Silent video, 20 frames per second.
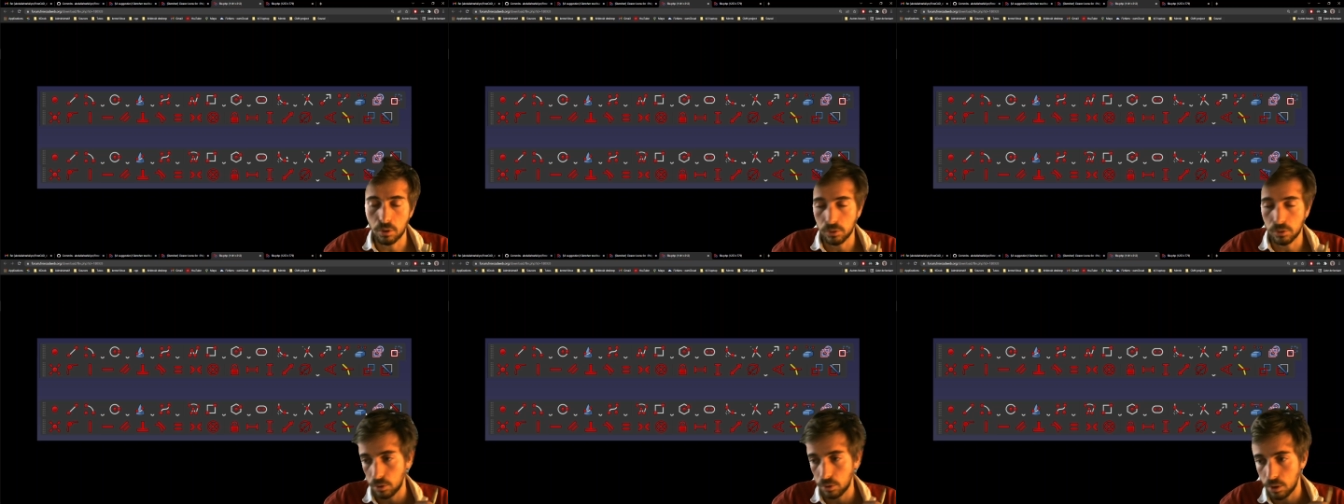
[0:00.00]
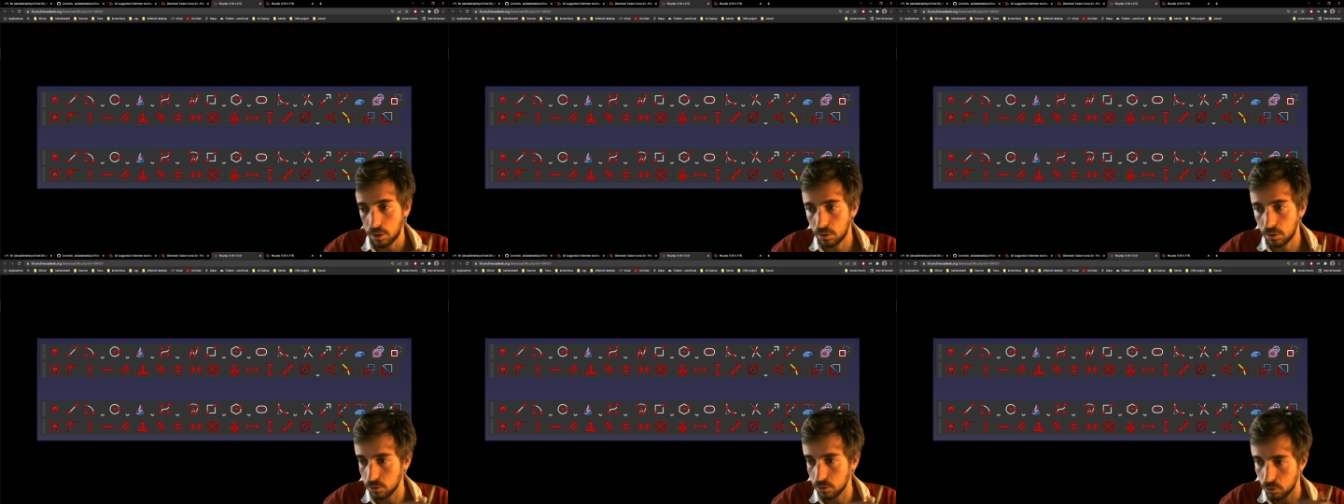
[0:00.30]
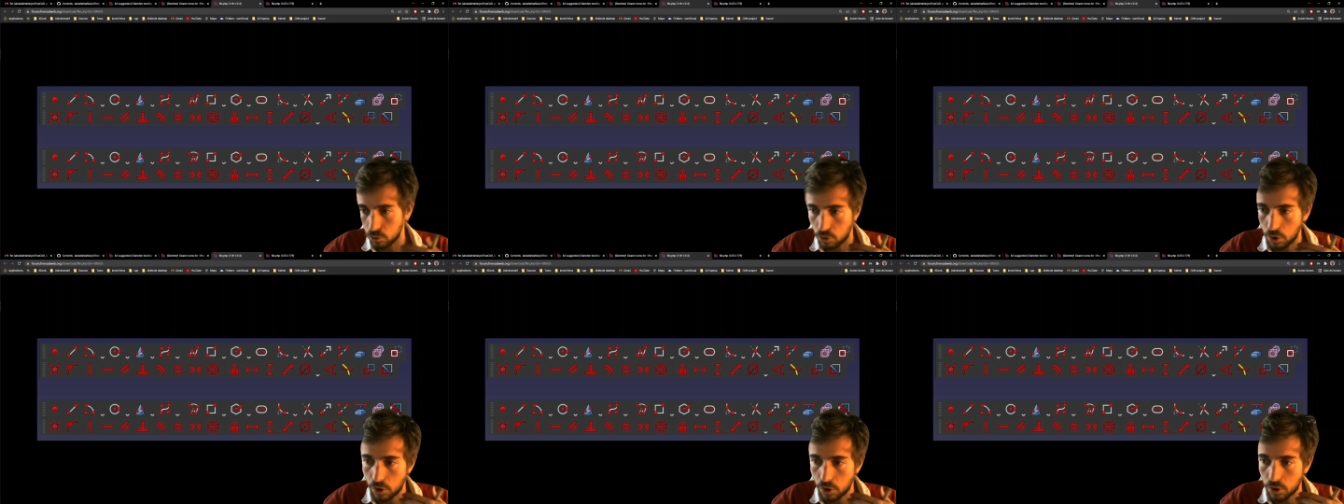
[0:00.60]
toggle
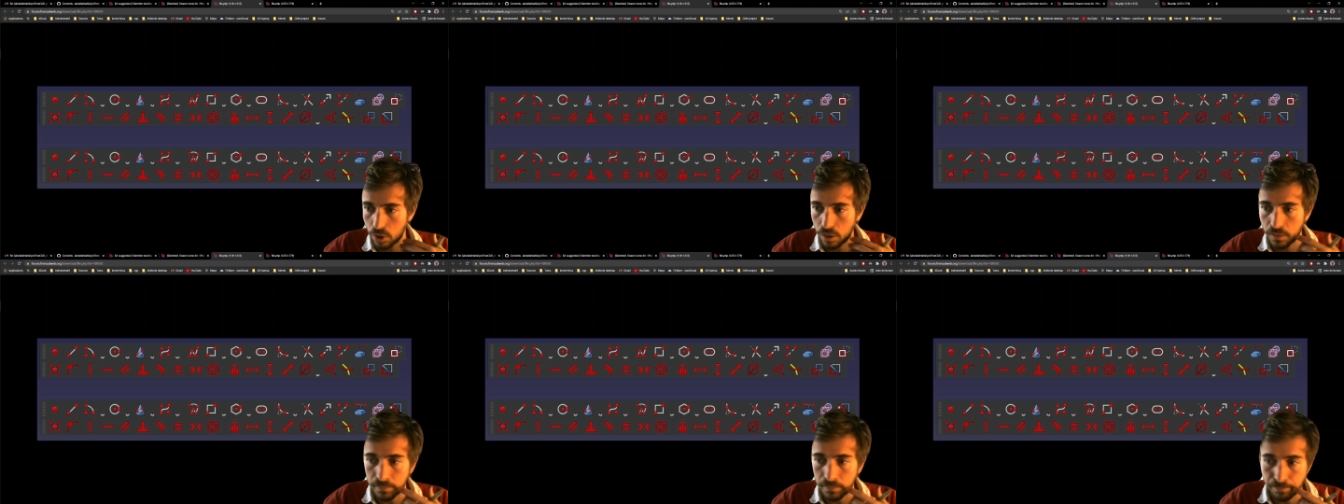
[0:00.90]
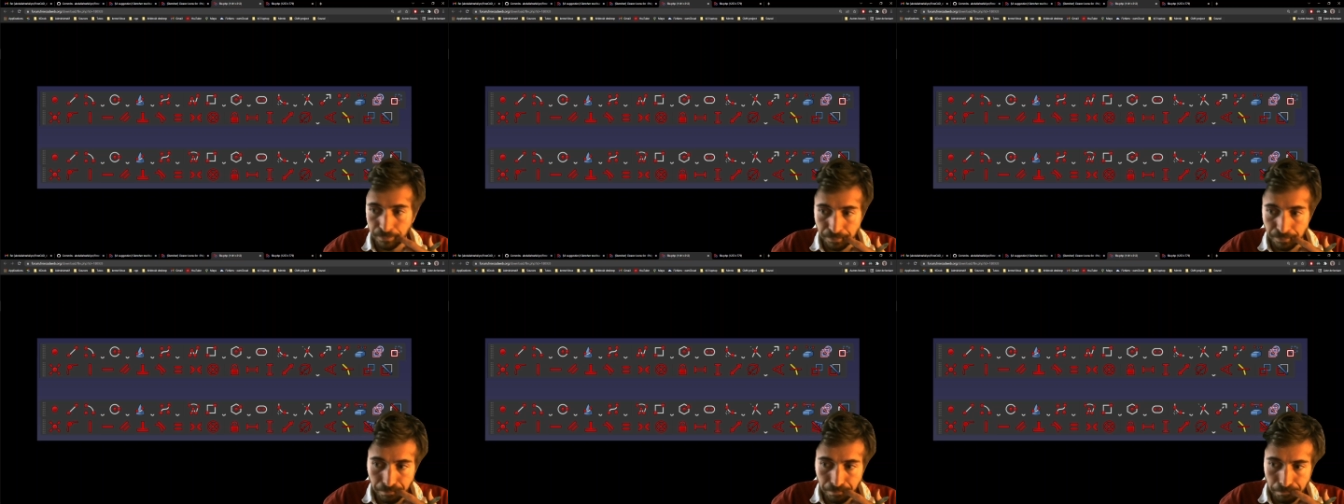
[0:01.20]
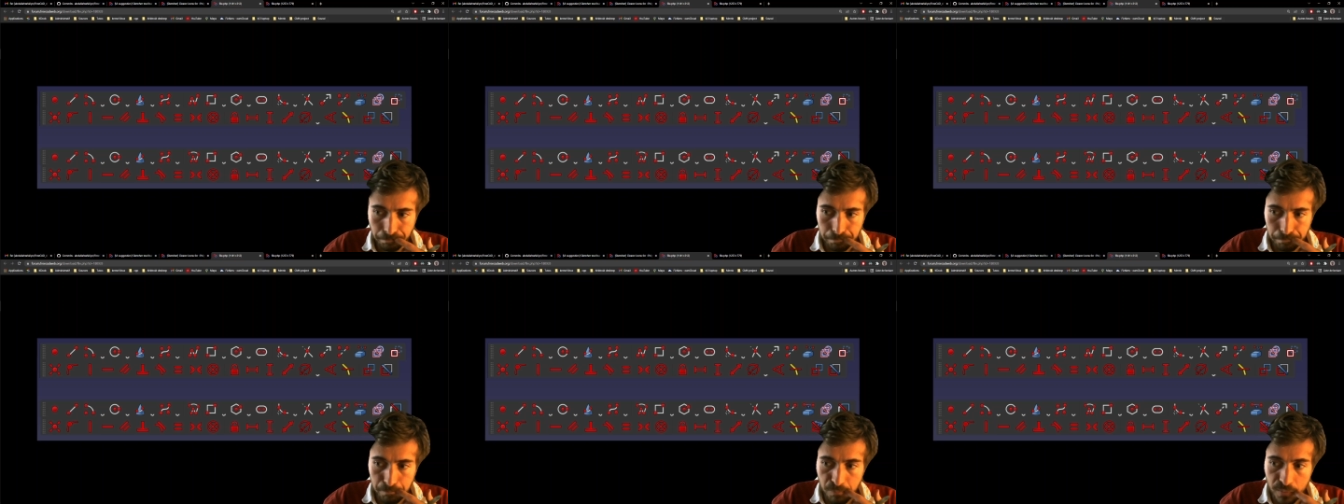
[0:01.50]
construction
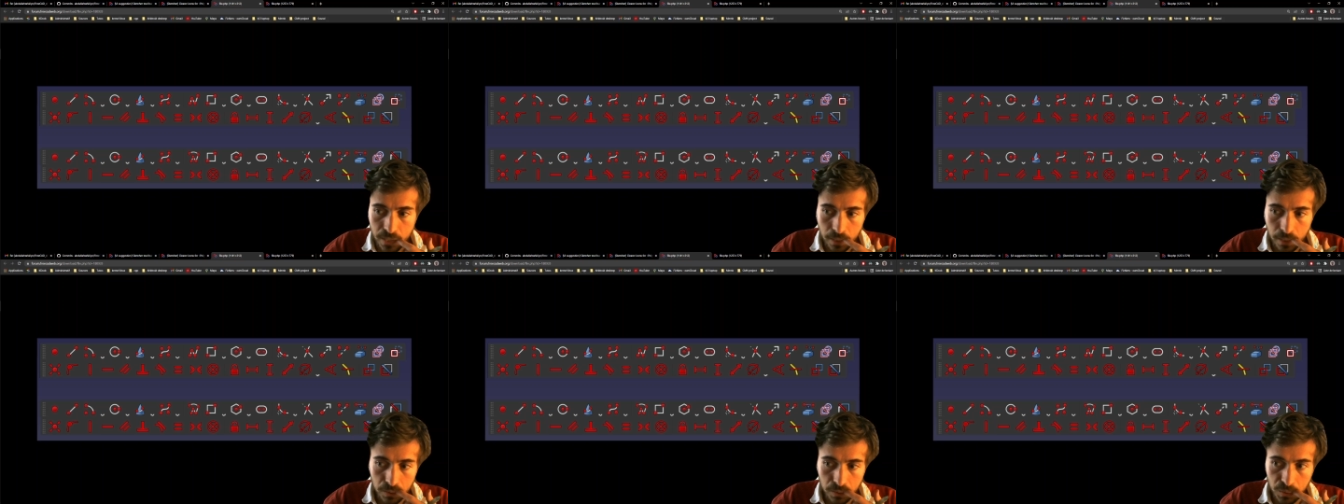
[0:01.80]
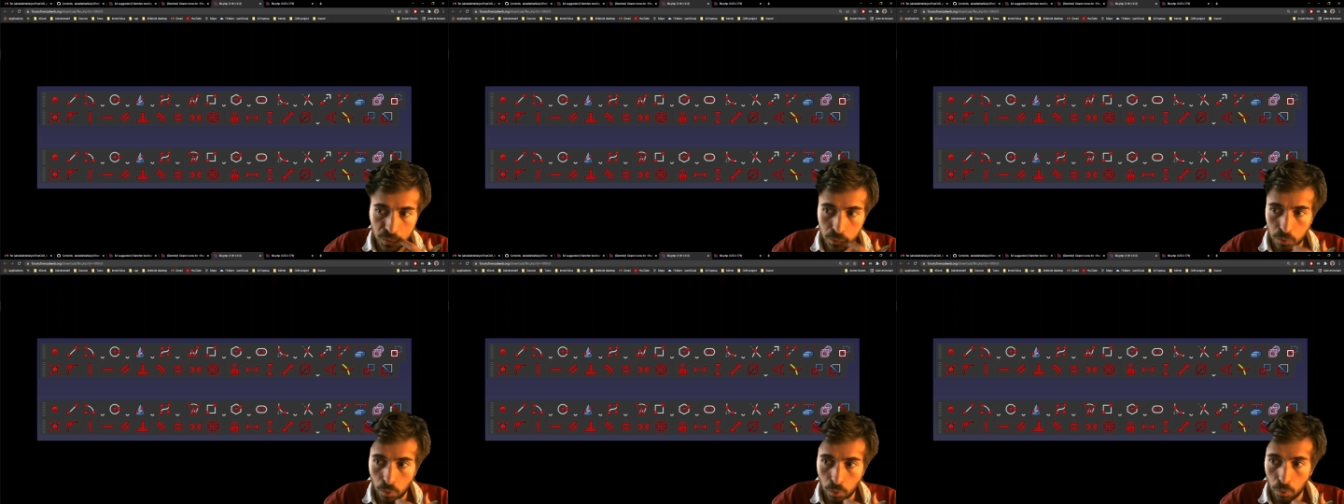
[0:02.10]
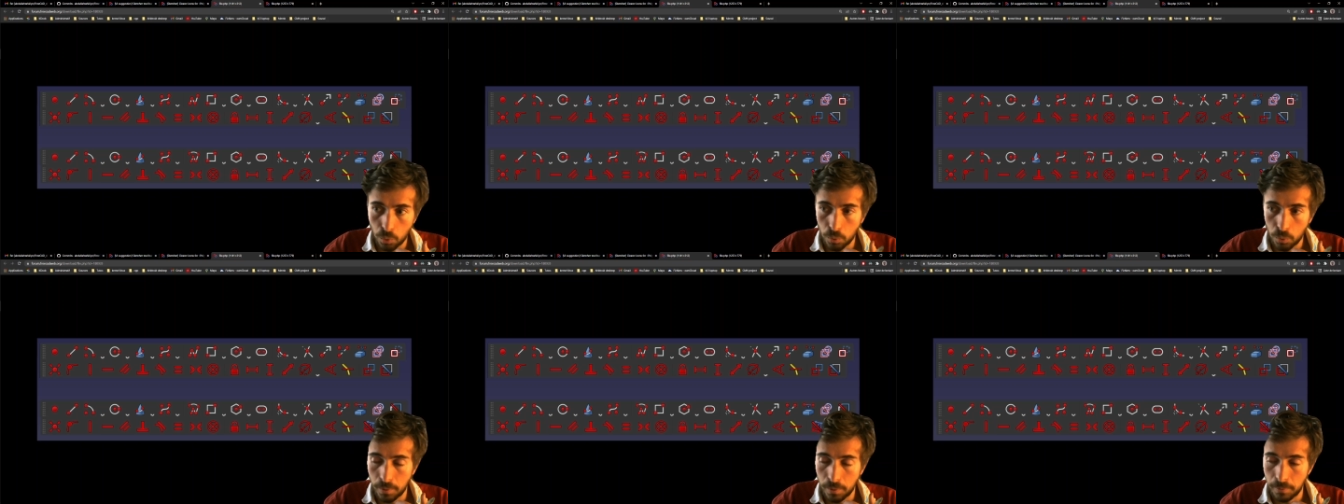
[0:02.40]

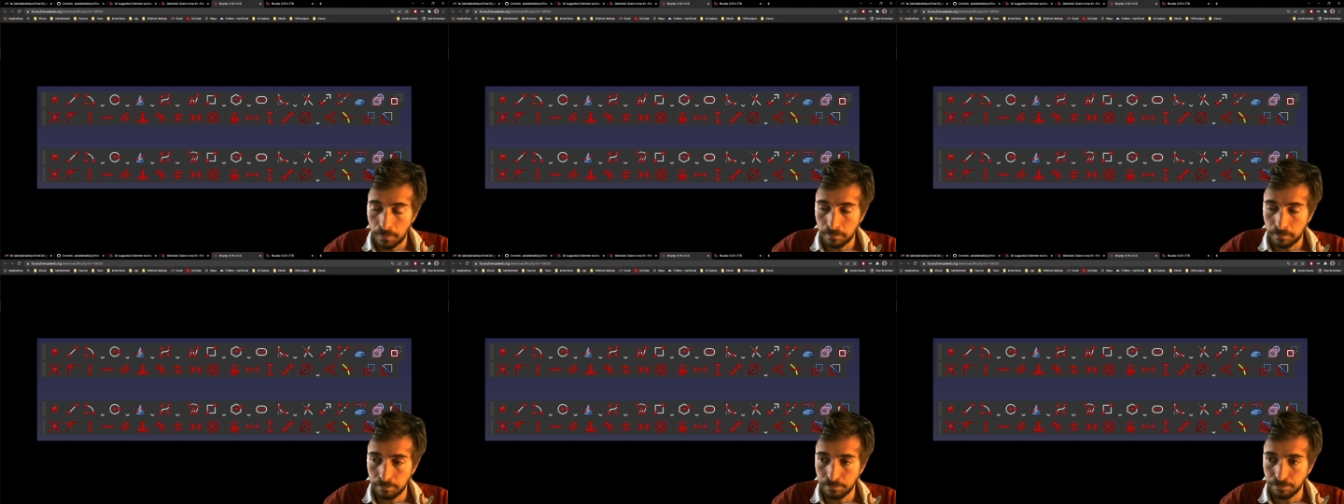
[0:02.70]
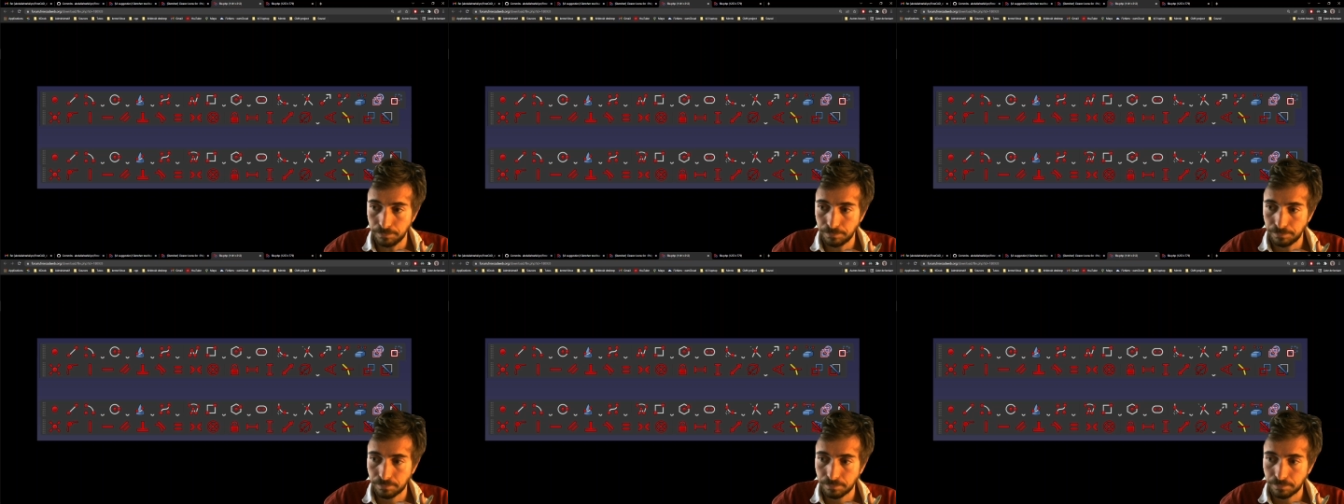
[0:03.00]
so um,